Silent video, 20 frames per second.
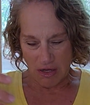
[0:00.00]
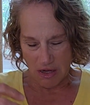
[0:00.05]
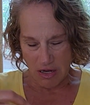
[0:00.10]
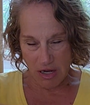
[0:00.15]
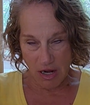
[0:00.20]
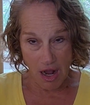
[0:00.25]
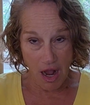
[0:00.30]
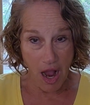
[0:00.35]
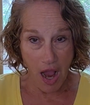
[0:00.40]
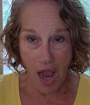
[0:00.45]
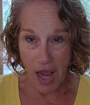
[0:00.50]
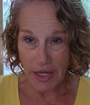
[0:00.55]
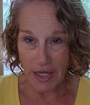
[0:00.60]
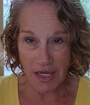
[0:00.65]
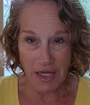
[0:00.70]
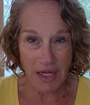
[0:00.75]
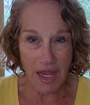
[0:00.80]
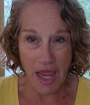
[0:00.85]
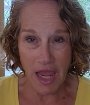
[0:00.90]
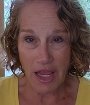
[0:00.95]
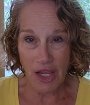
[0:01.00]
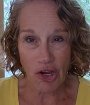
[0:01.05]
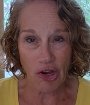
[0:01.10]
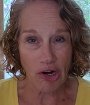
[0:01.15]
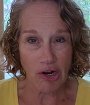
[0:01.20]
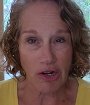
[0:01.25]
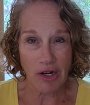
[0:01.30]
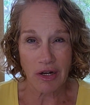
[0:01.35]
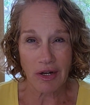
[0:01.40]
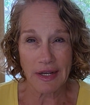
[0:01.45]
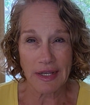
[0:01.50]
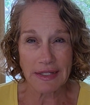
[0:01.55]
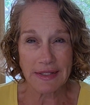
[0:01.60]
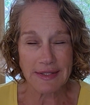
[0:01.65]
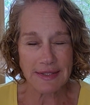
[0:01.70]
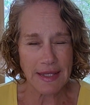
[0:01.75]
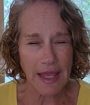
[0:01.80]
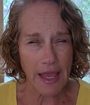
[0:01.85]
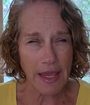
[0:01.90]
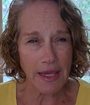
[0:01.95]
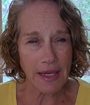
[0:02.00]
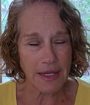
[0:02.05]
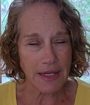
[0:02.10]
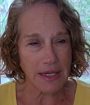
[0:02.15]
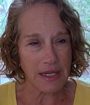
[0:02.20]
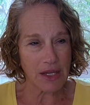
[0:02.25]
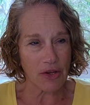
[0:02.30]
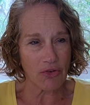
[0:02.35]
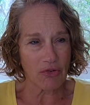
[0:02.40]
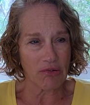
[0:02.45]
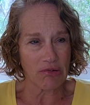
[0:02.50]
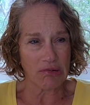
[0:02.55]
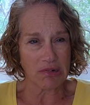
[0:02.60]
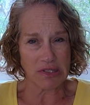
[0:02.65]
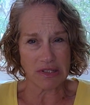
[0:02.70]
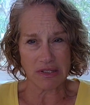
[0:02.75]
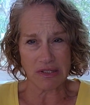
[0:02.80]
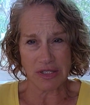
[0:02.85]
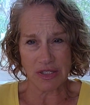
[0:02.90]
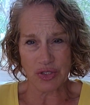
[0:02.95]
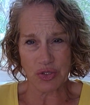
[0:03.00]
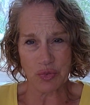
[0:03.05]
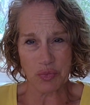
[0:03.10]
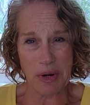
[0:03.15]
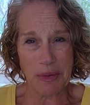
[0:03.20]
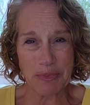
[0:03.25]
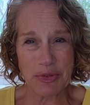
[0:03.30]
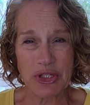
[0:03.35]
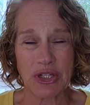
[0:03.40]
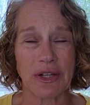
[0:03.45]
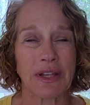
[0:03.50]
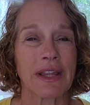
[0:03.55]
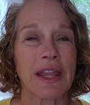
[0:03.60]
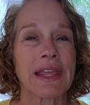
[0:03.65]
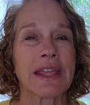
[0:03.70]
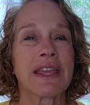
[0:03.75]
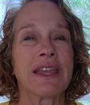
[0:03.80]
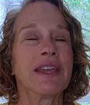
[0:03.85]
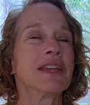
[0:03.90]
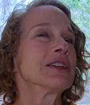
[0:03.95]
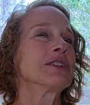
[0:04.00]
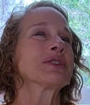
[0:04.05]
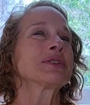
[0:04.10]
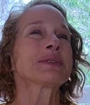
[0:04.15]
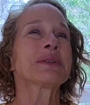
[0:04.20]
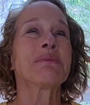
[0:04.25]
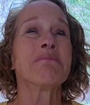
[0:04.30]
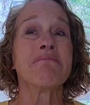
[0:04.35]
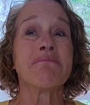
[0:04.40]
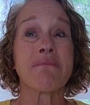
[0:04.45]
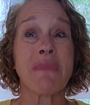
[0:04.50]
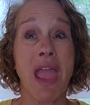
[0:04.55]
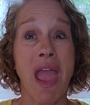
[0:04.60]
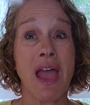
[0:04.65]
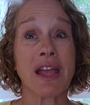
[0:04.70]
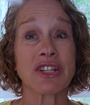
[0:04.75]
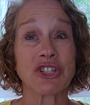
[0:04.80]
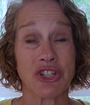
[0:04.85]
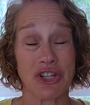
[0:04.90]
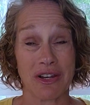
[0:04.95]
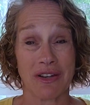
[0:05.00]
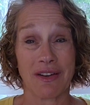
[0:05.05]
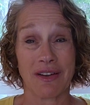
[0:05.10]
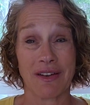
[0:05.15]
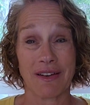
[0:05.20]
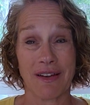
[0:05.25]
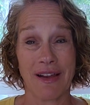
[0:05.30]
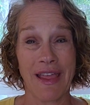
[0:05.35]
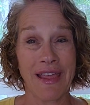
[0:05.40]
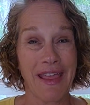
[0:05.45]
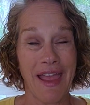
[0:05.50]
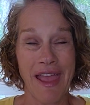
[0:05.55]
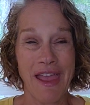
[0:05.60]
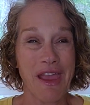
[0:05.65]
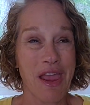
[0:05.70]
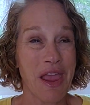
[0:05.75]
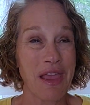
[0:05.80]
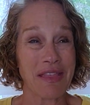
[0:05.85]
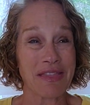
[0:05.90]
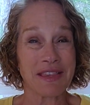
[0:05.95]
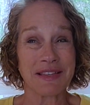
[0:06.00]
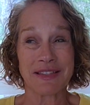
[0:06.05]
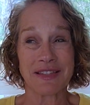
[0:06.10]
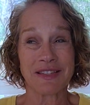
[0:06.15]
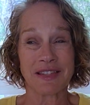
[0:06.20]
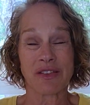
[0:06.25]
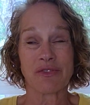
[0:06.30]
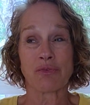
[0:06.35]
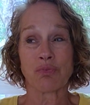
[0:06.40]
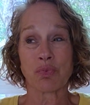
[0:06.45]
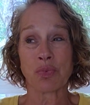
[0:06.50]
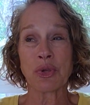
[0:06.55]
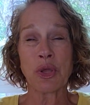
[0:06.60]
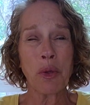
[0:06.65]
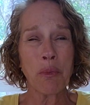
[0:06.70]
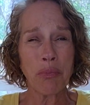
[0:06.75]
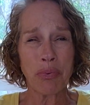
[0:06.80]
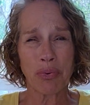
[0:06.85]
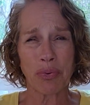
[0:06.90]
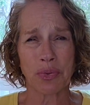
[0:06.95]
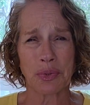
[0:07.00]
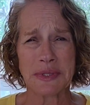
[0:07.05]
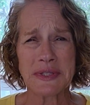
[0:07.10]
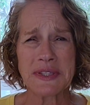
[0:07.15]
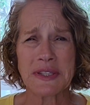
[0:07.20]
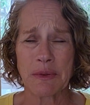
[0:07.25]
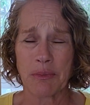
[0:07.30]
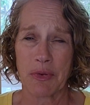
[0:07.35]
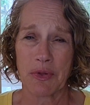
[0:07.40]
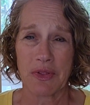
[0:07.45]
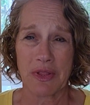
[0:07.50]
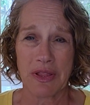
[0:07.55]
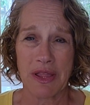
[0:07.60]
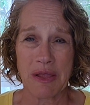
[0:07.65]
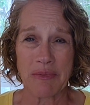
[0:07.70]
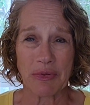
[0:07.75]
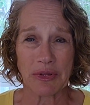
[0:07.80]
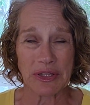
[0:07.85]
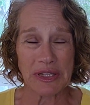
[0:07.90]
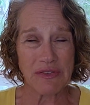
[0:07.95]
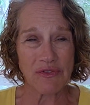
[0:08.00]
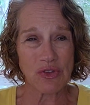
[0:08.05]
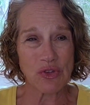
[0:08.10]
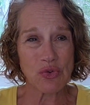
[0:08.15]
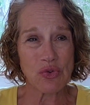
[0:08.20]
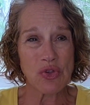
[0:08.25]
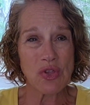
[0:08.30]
caught in anger or anxiety or disruption. Like, just imagine. This is a real principle, I believe.